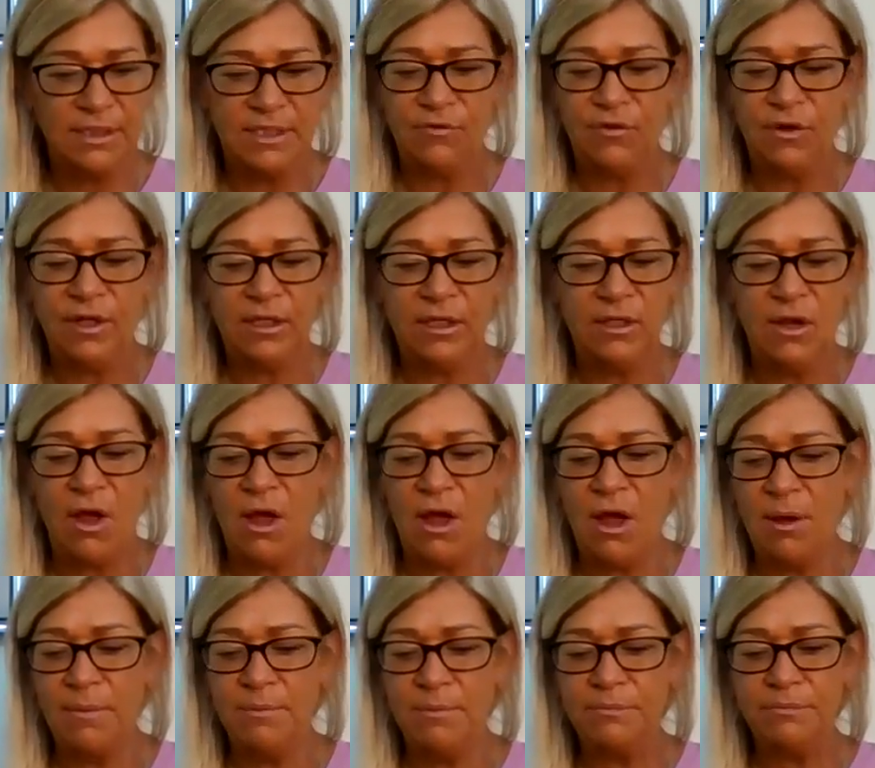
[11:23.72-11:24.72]
different
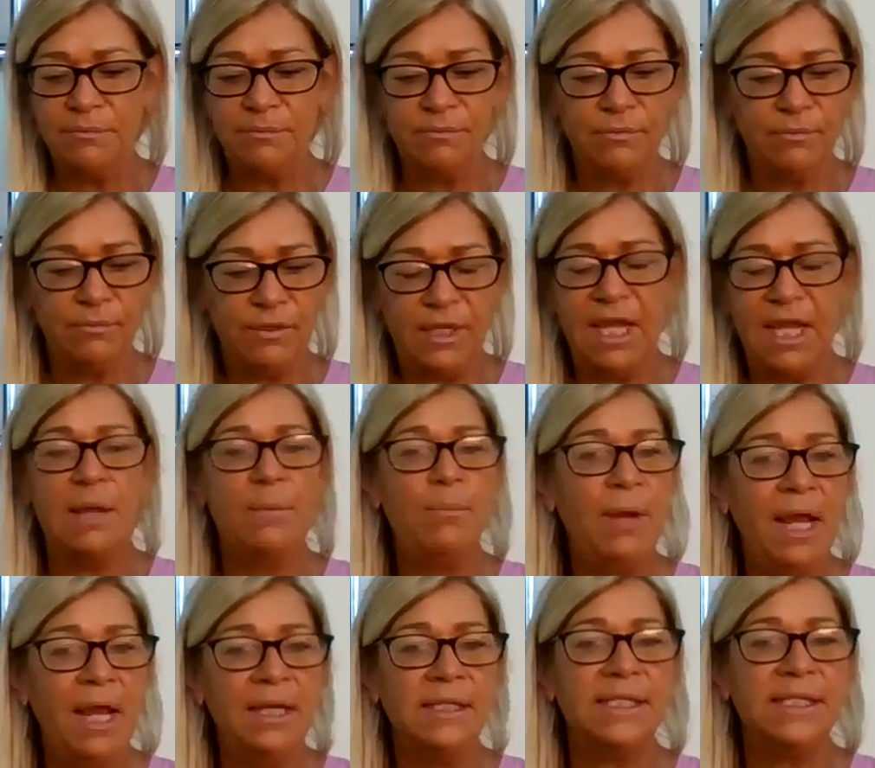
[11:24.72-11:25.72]
um,
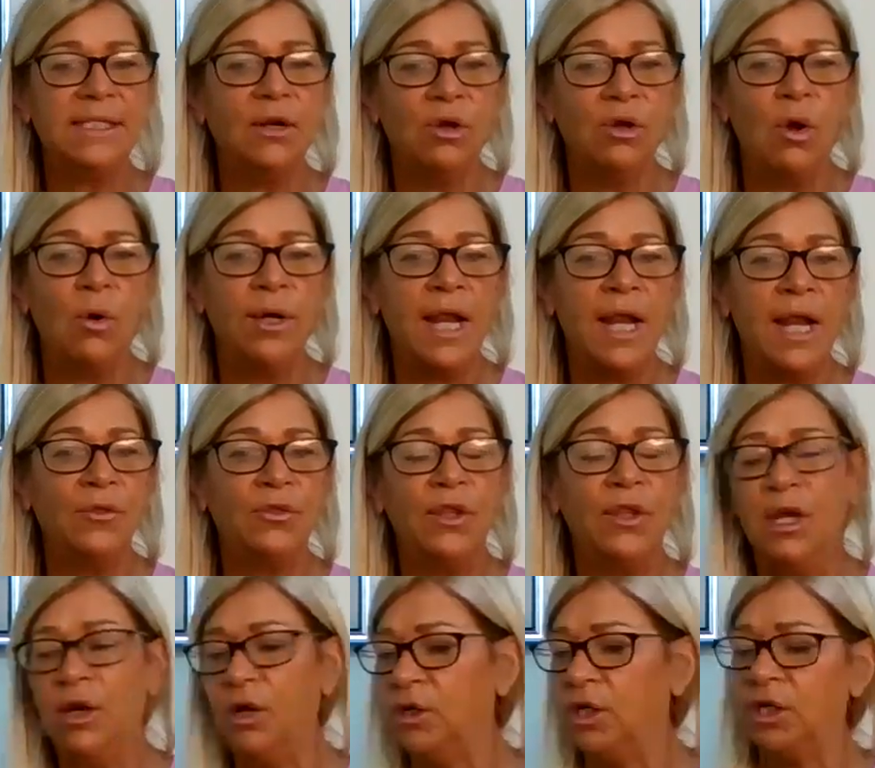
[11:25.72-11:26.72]
campaigns that are going out
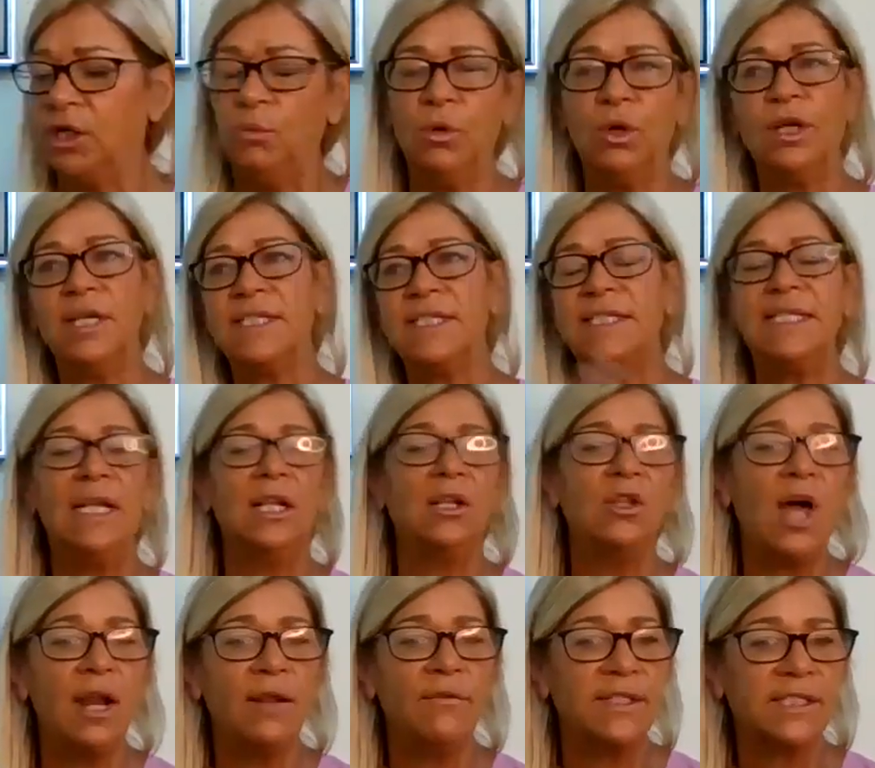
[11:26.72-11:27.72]
there, and we're going to see a
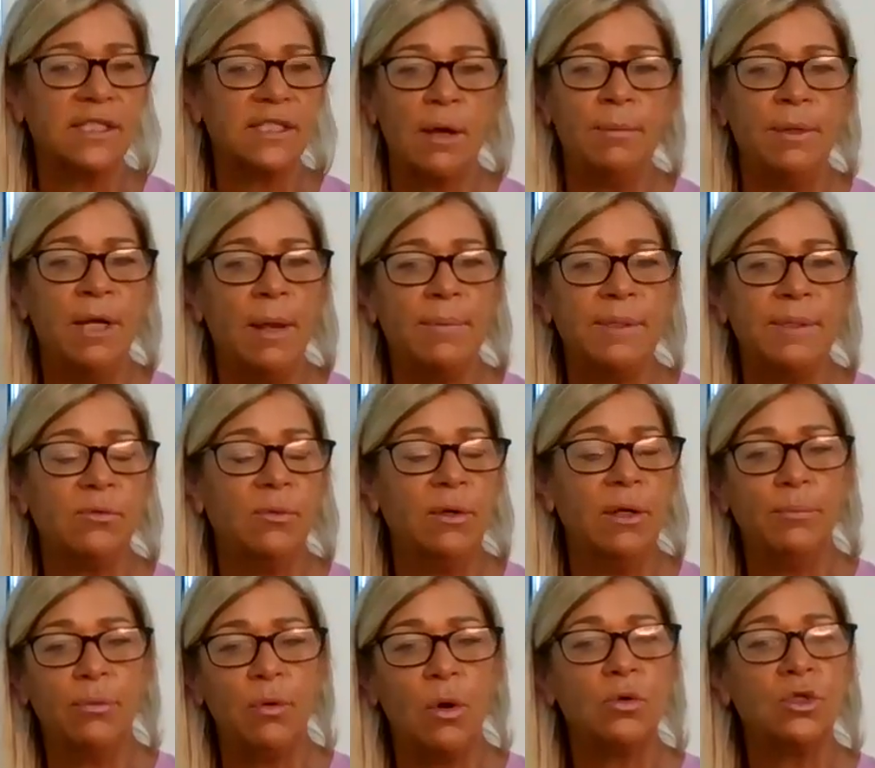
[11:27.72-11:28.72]
lot of this coming up as
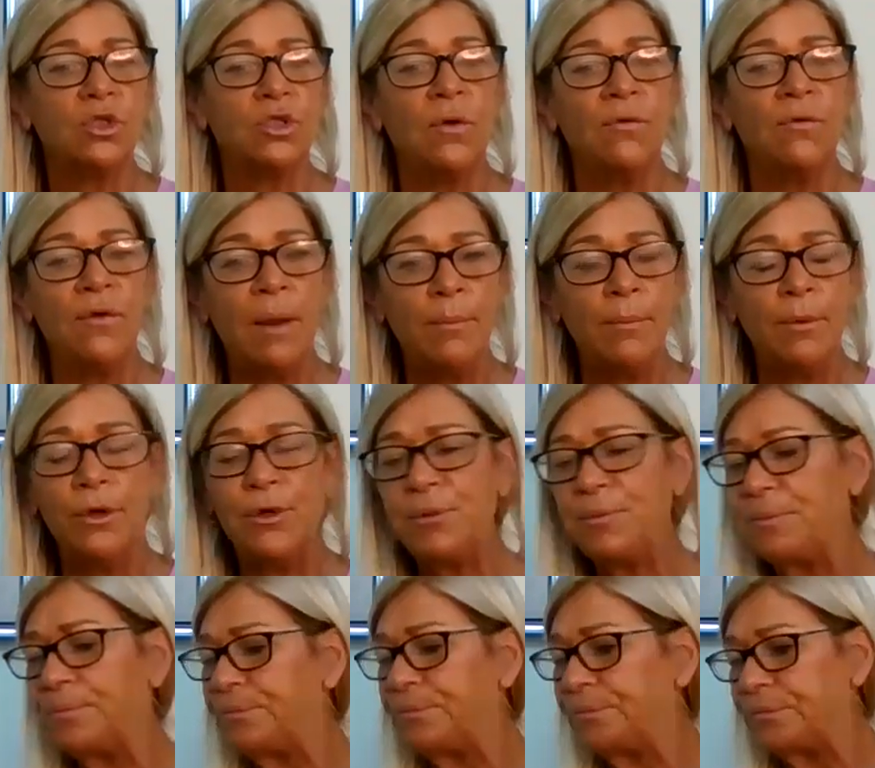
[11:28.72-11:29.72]
we approach
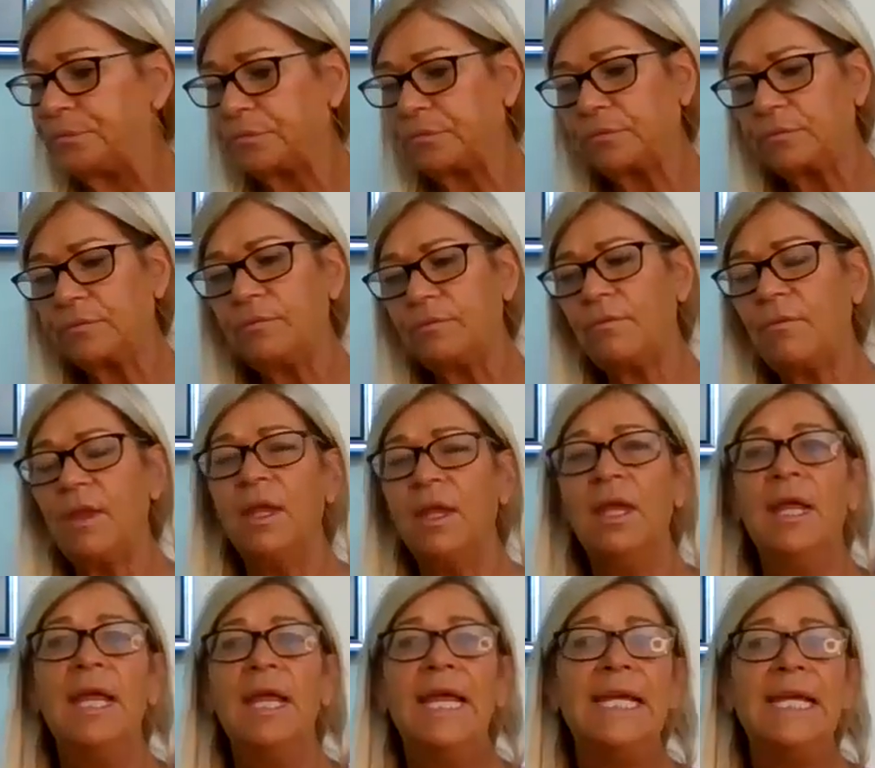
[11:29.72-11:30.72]
November.
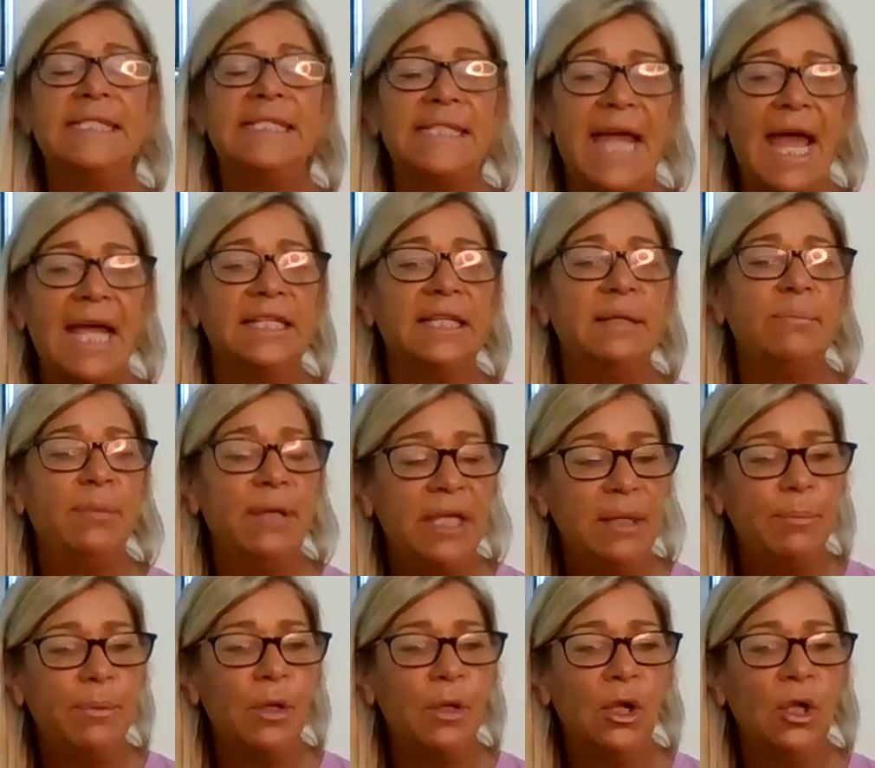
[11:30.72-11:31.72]
And sadly,
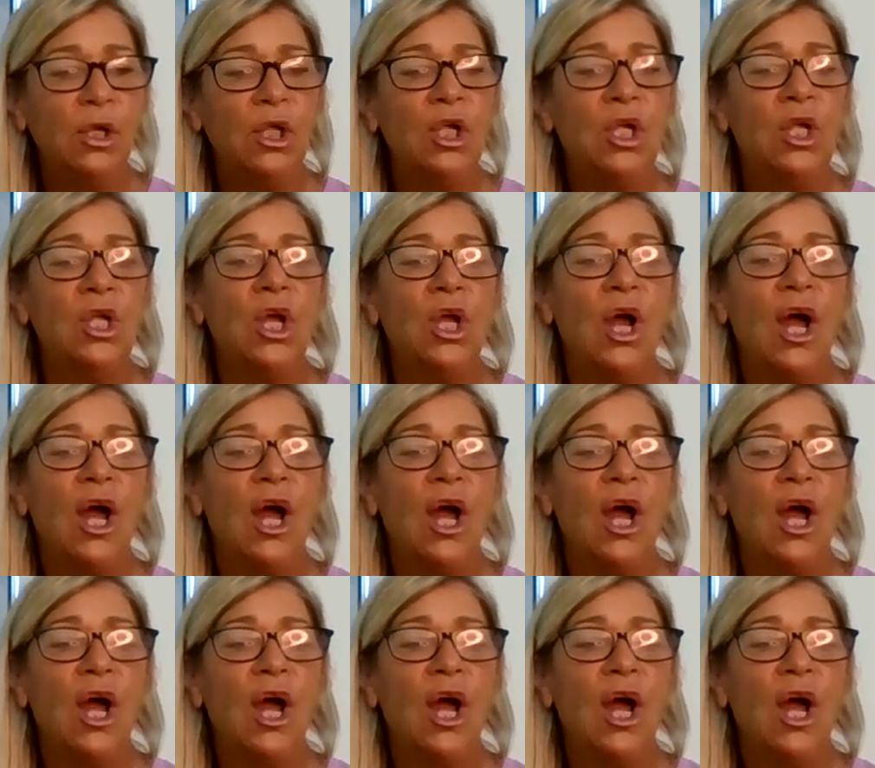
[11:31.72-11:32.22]
people